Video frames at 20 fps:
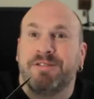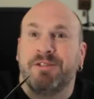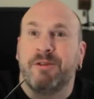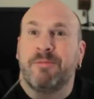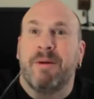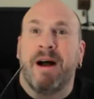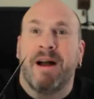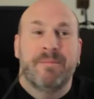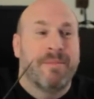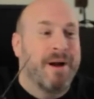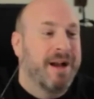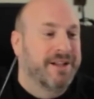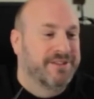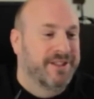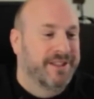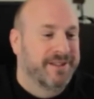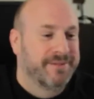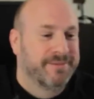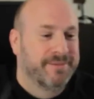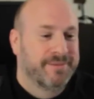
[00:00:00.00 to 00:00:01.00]
to do my
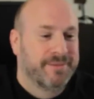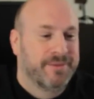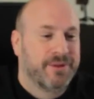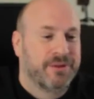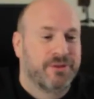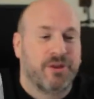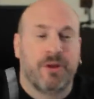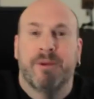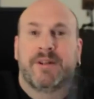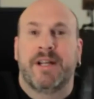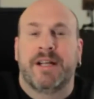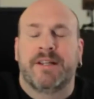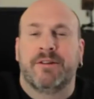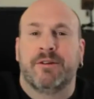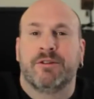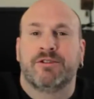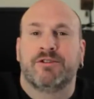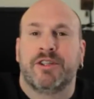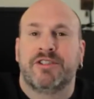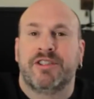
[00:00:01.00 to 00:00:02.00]
unboxing. So I'm gonna take the
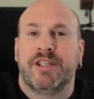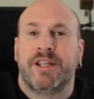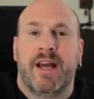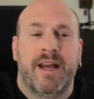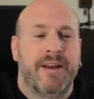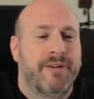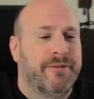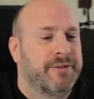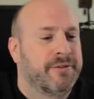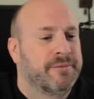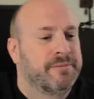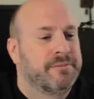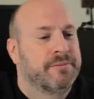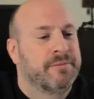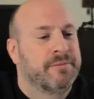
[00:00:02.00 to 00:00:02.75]
little trusty knife